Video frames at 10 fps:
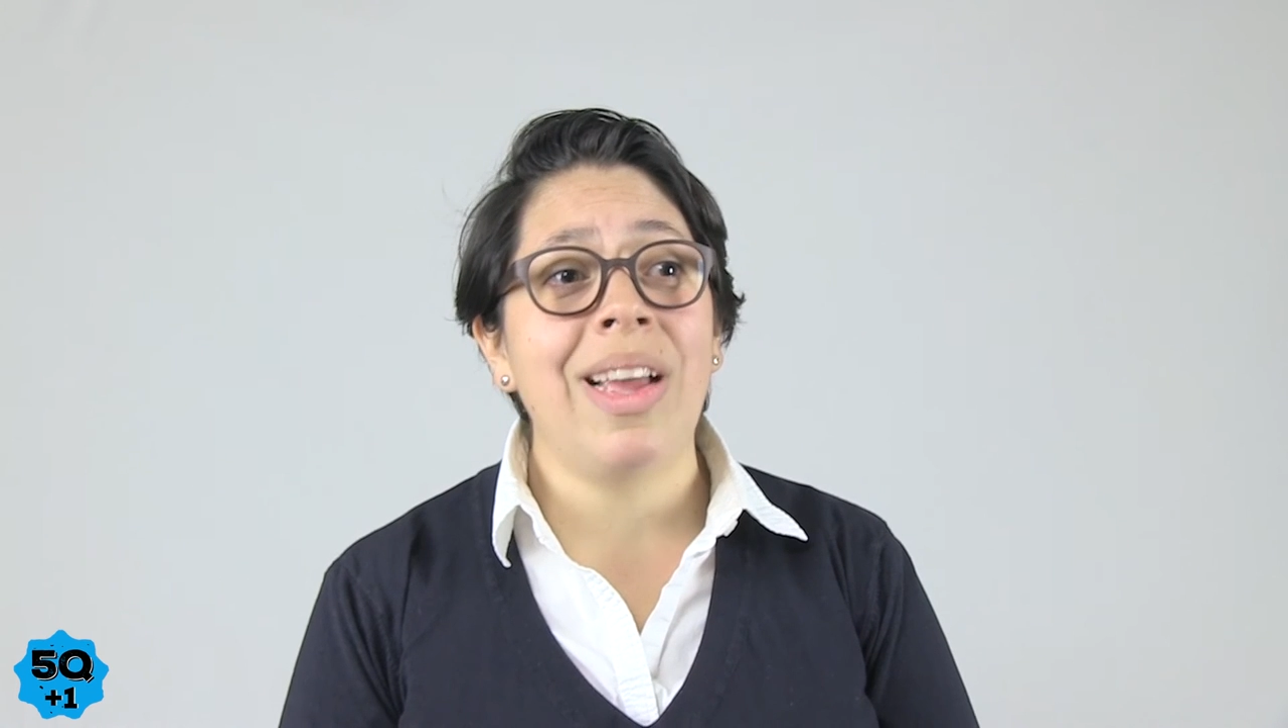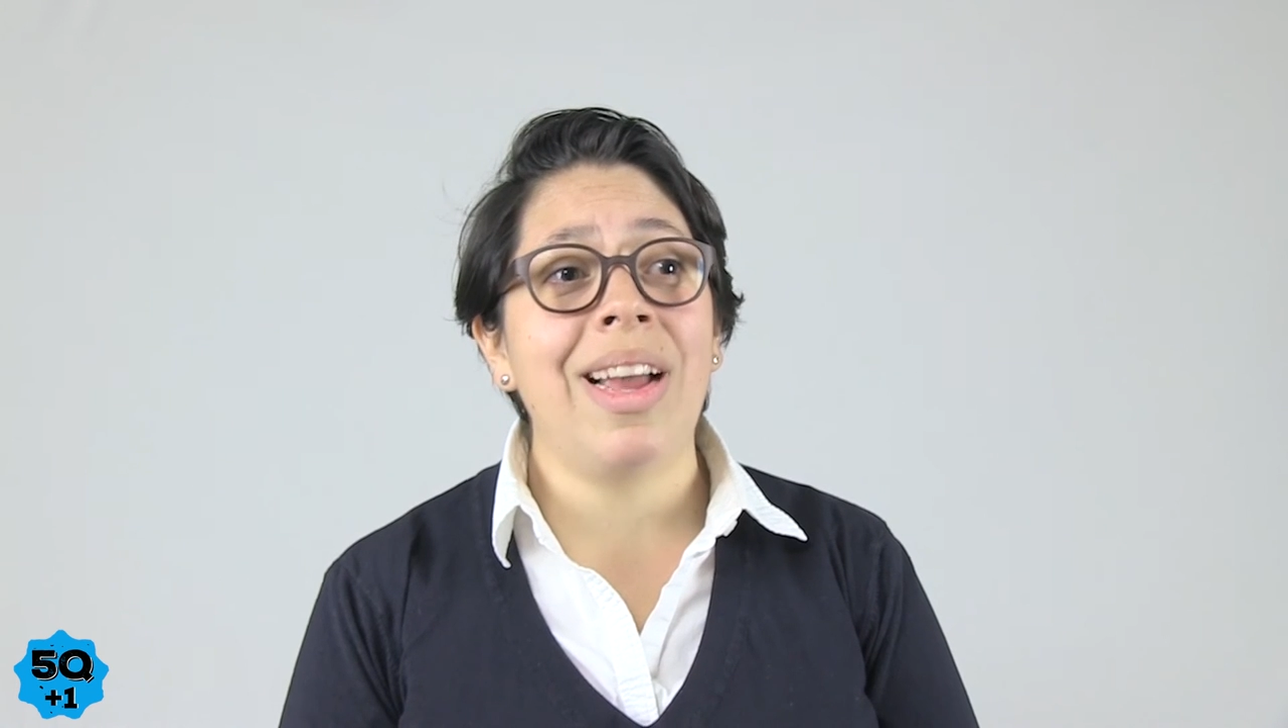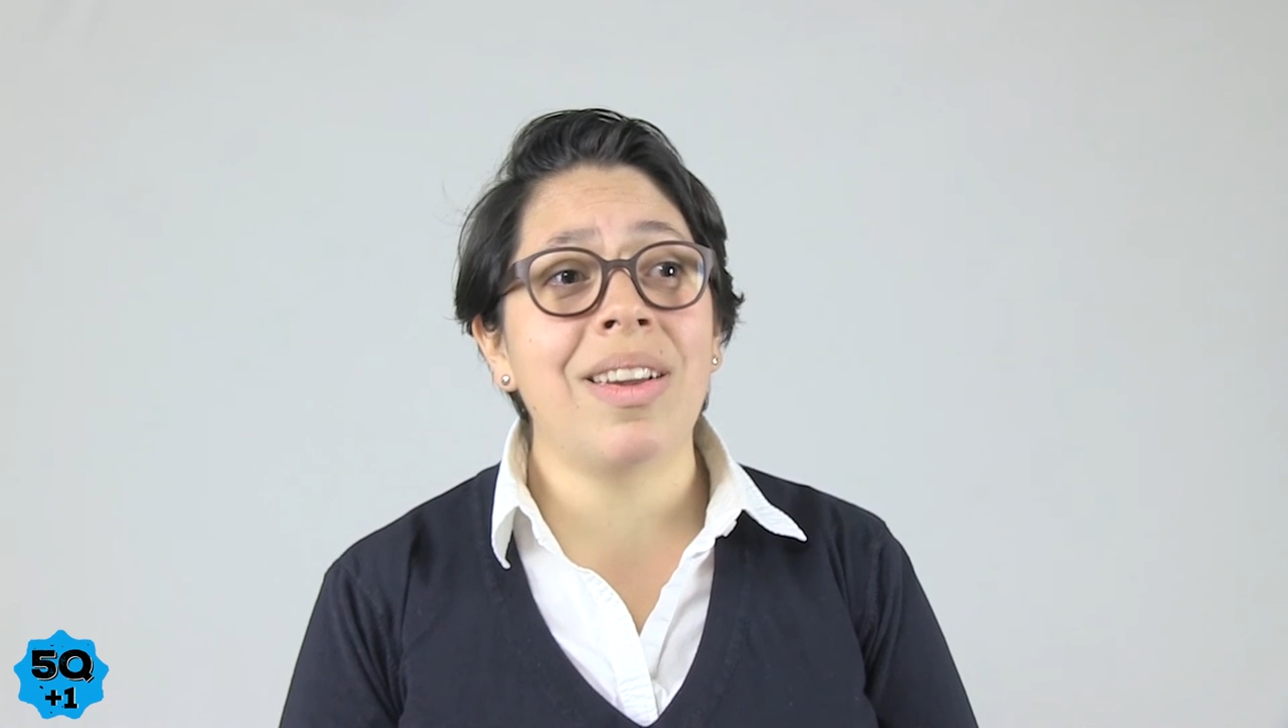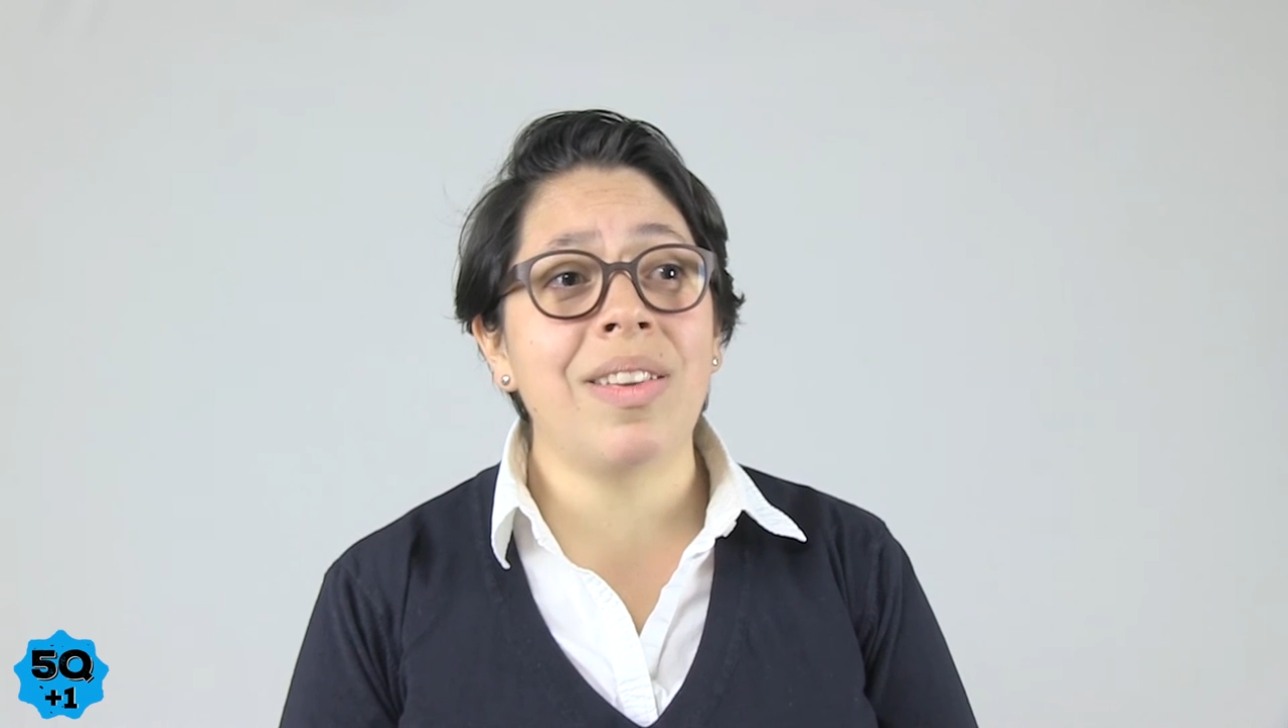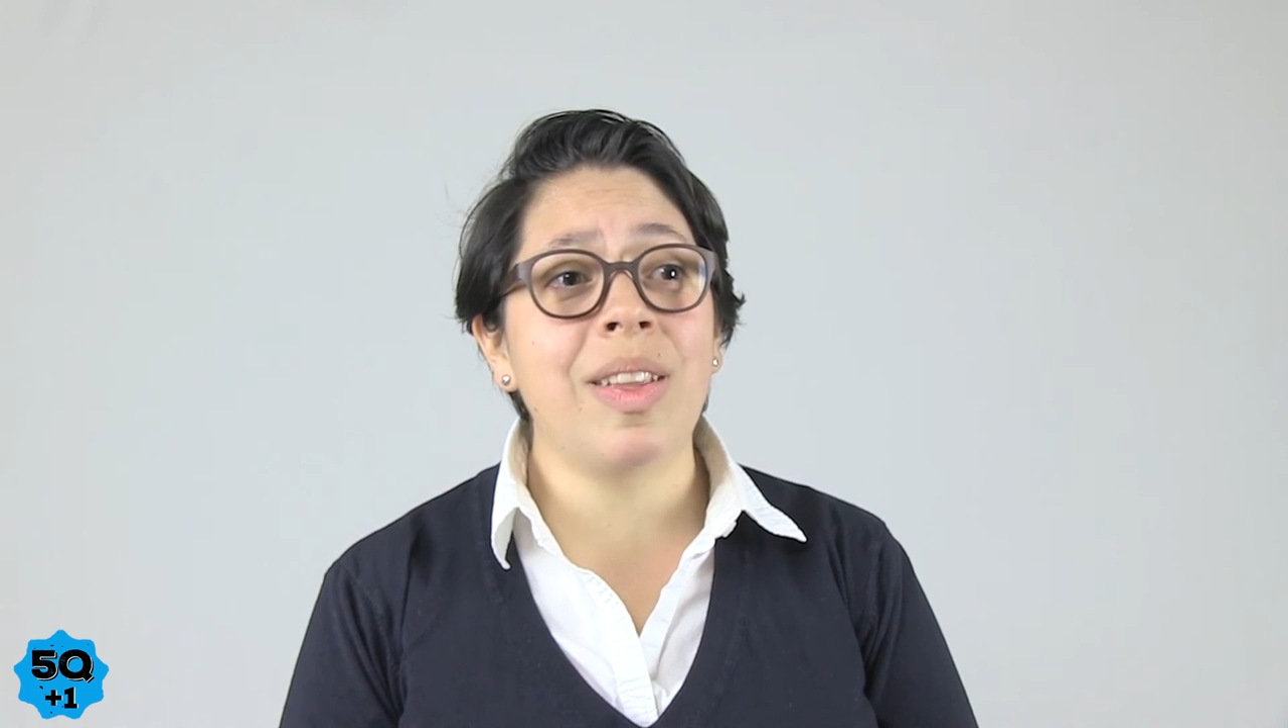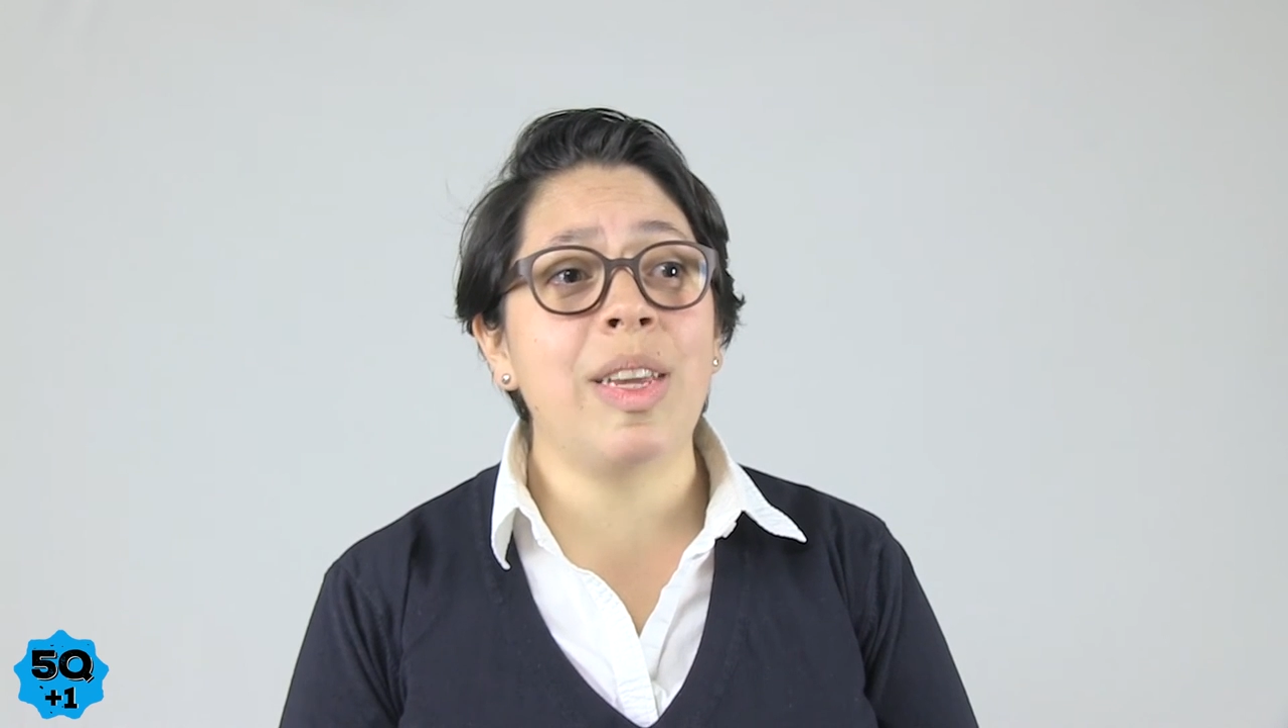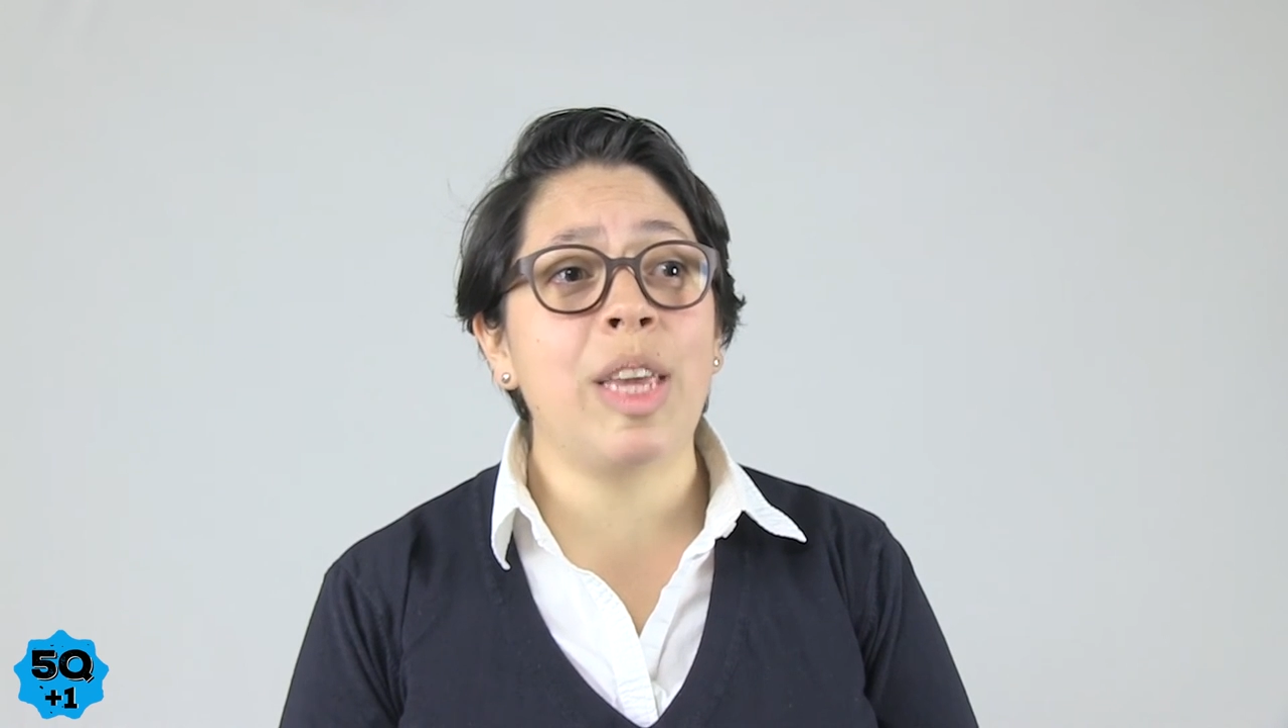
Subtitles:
actually